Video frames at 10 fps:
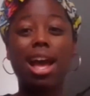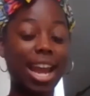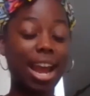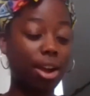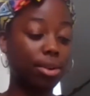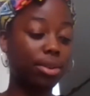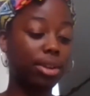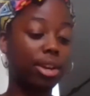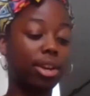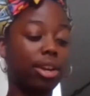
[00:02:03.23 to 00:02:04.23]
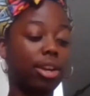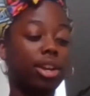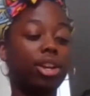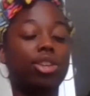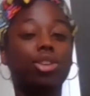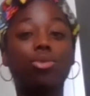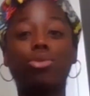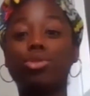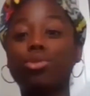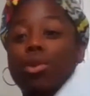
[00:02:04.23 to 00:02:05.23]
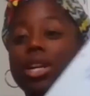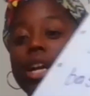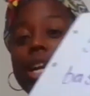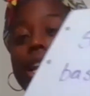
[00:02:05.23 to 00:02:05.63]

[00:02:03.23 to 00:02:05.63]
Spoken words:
Now, you sort a